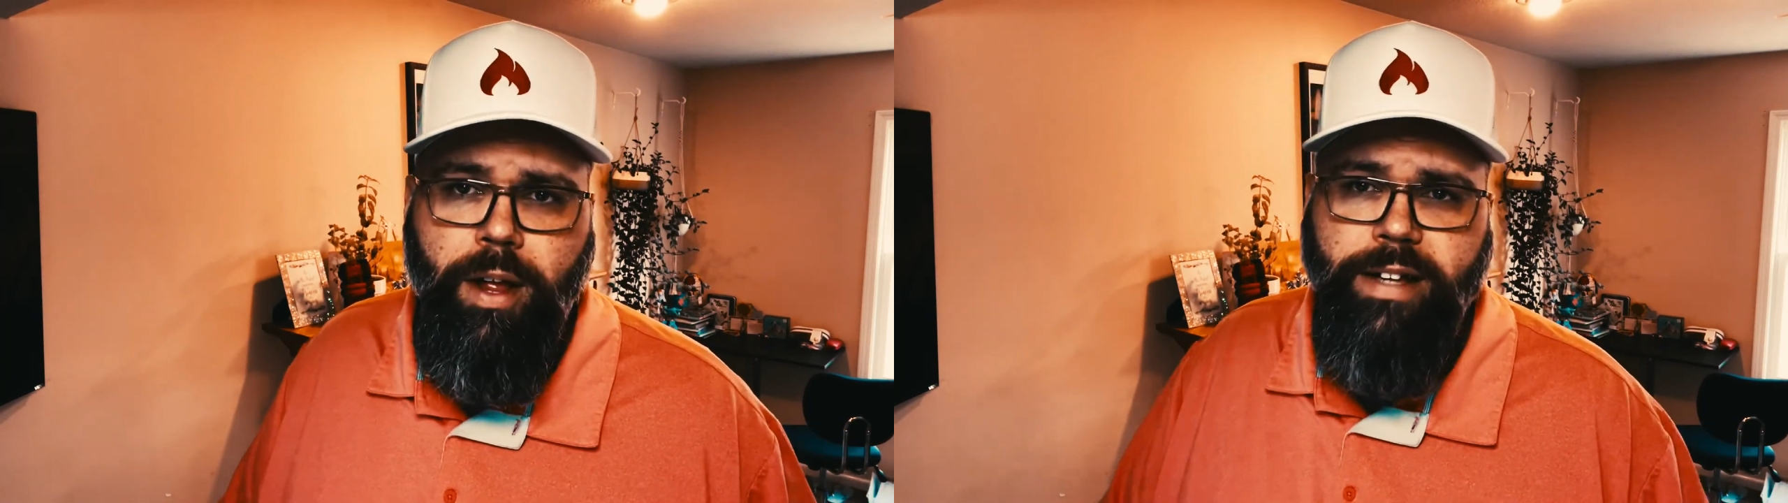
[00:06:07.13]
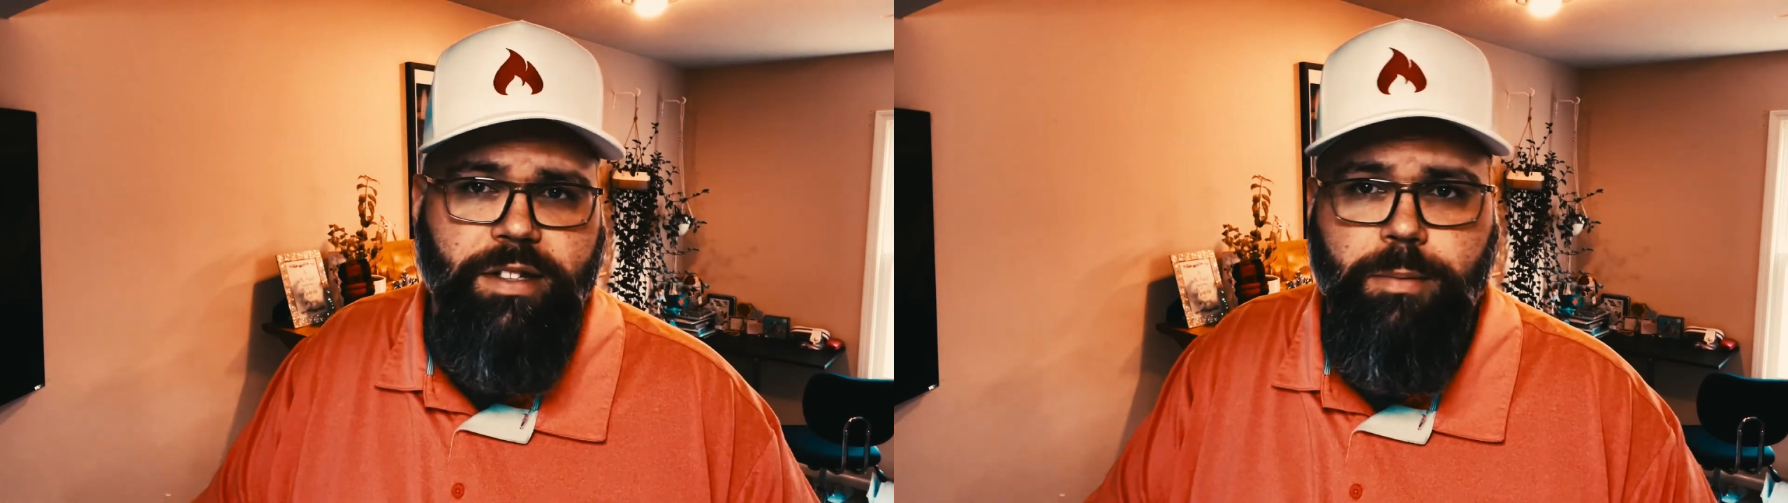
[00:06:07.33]

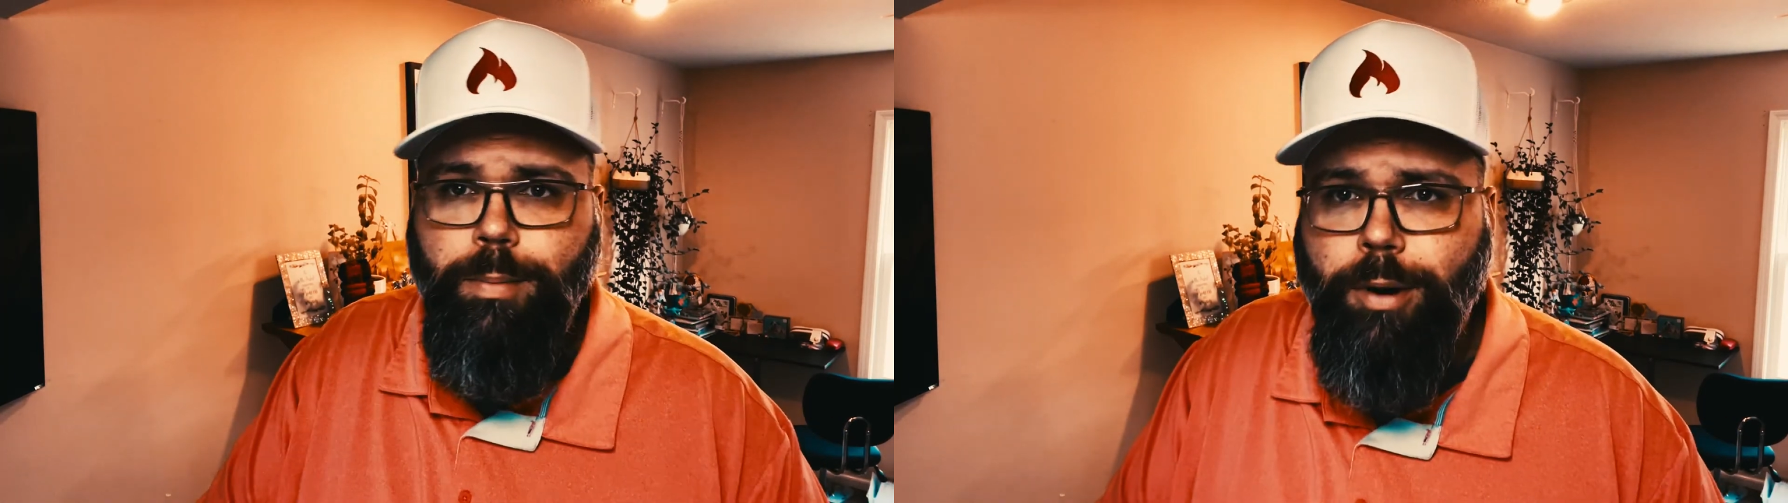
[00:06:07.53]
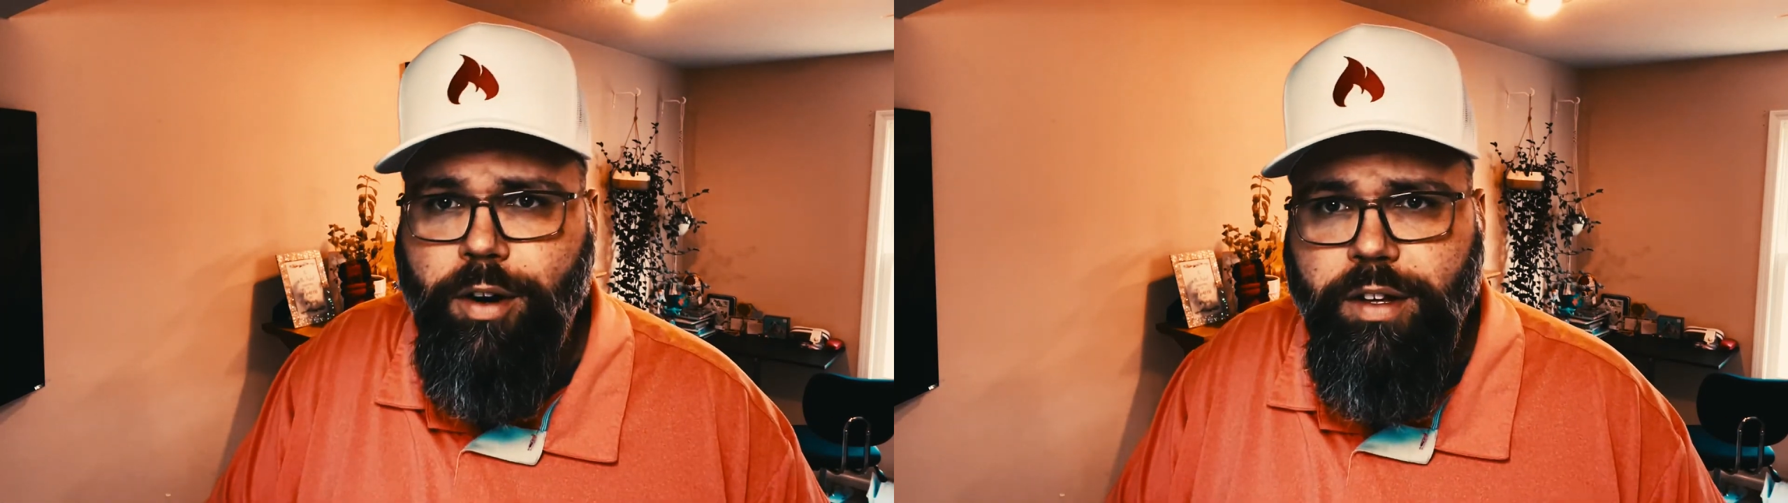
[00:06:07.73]
asking to be
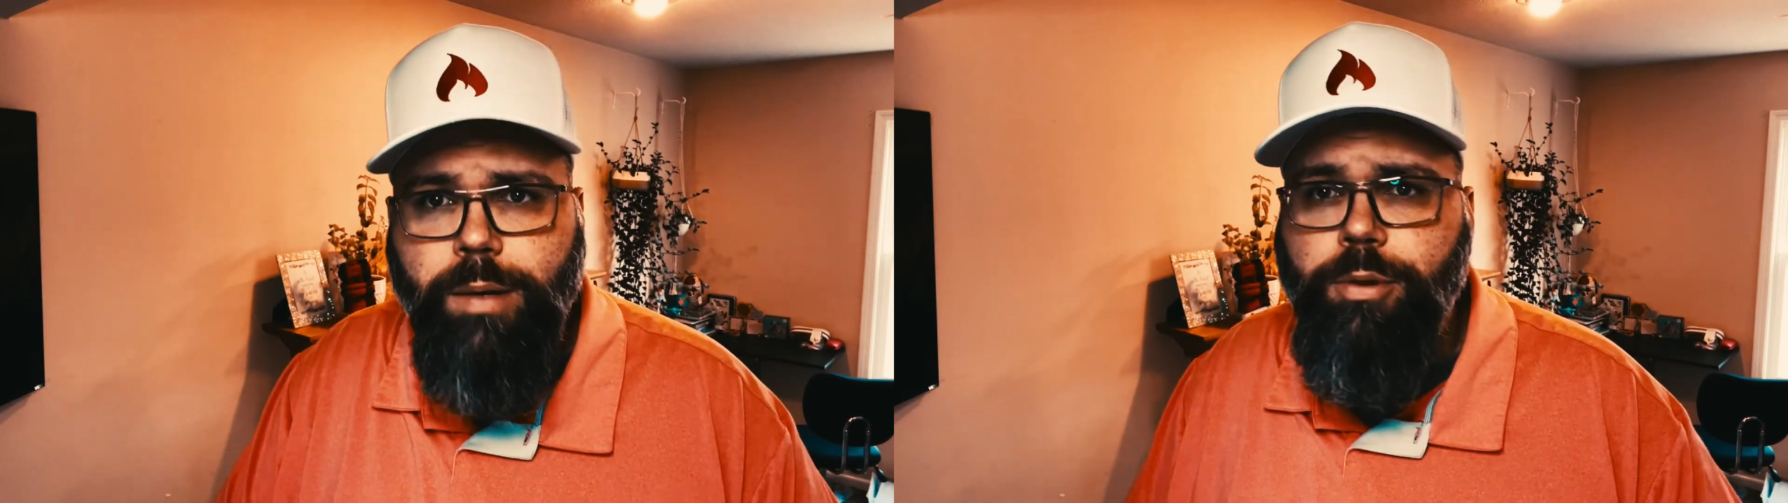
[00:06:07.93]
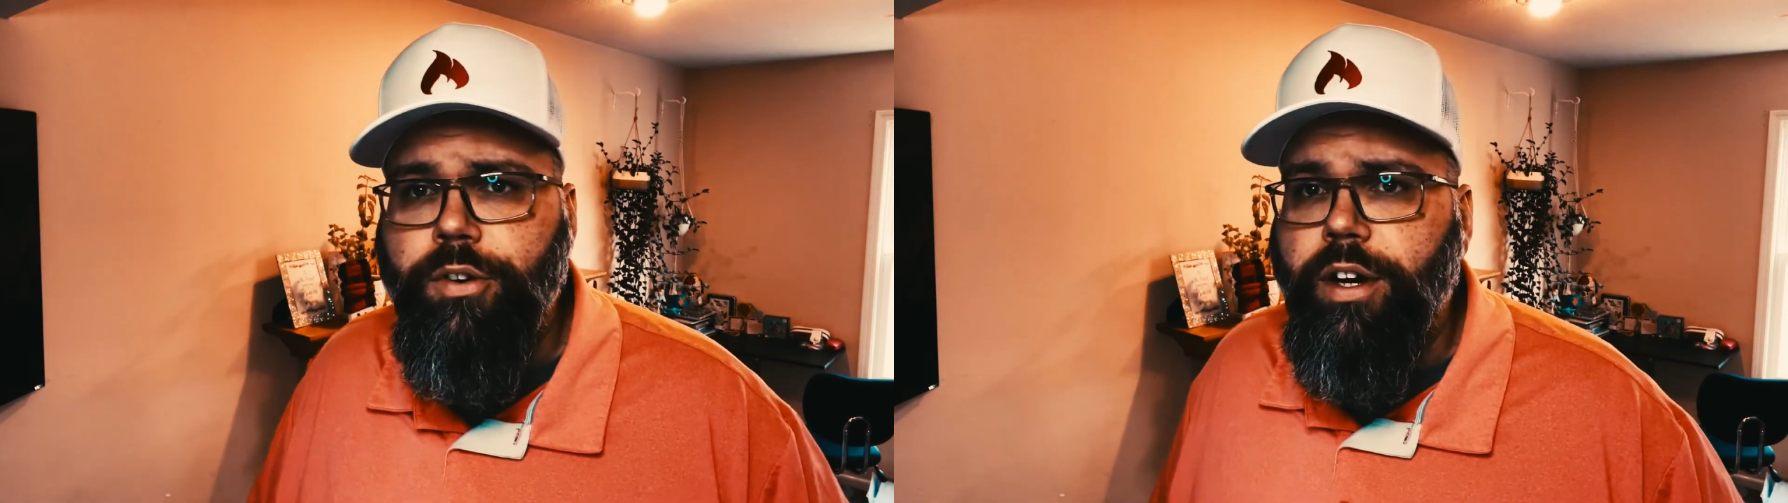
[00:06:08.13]
part of the
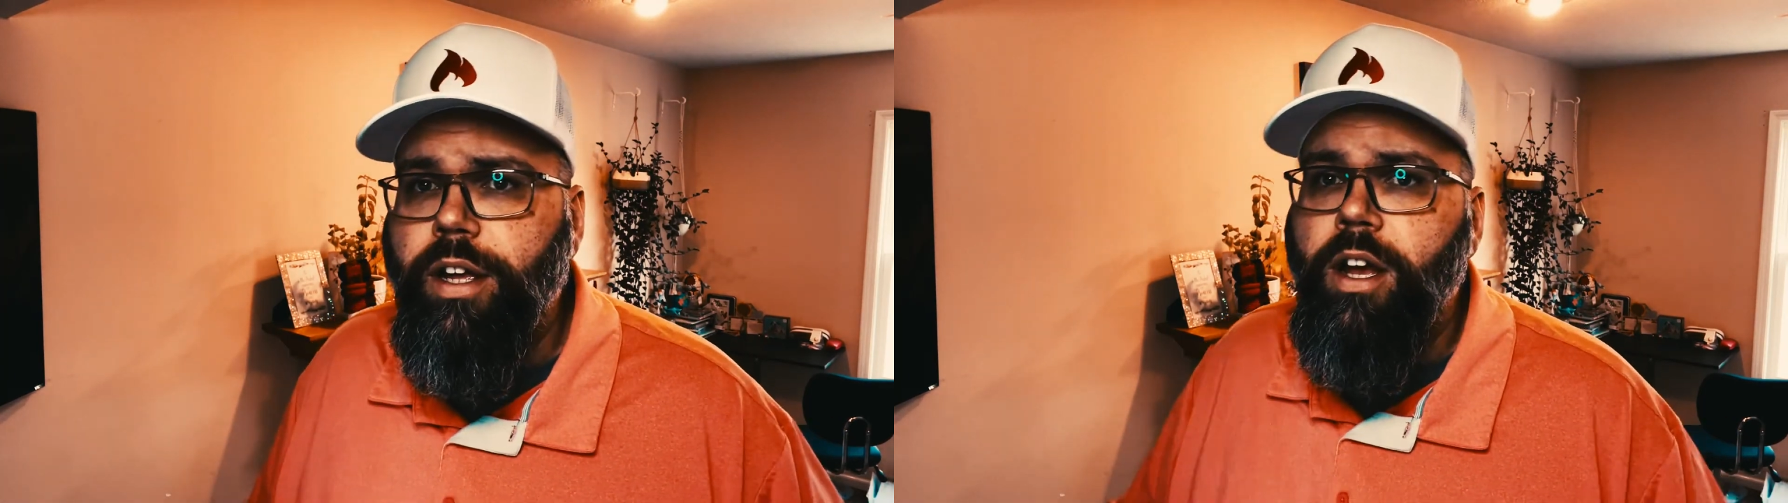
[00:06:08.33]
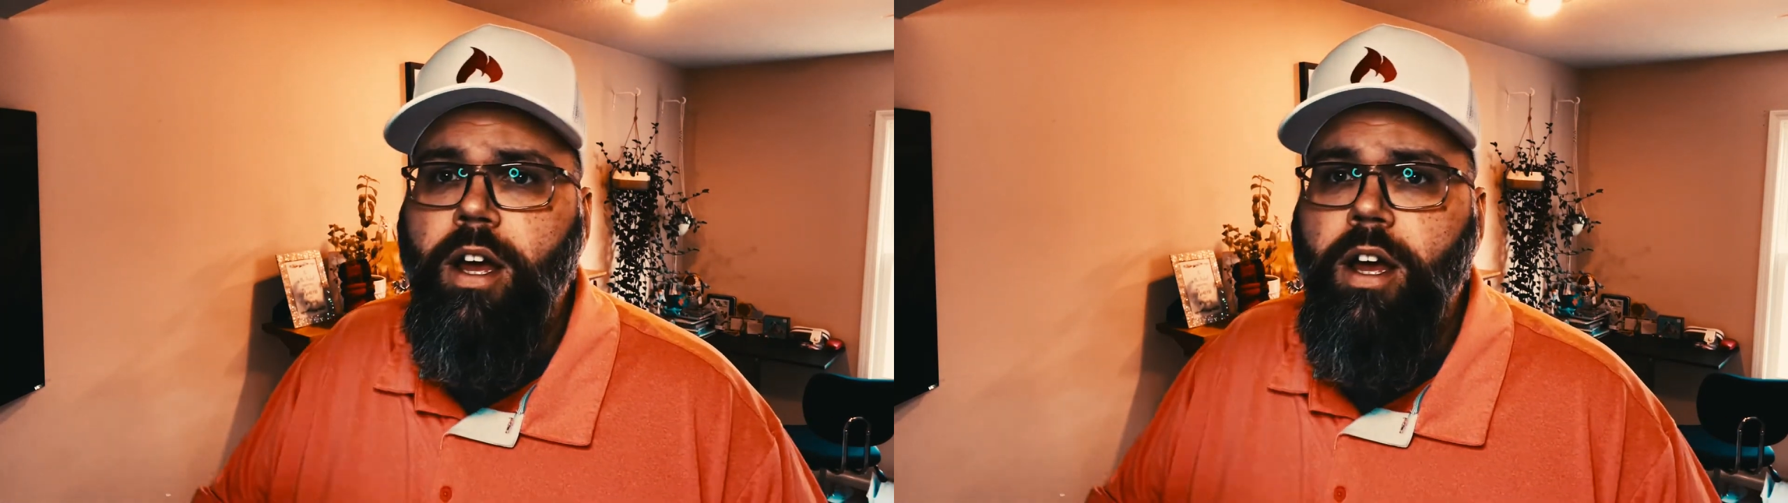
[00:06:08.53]
community.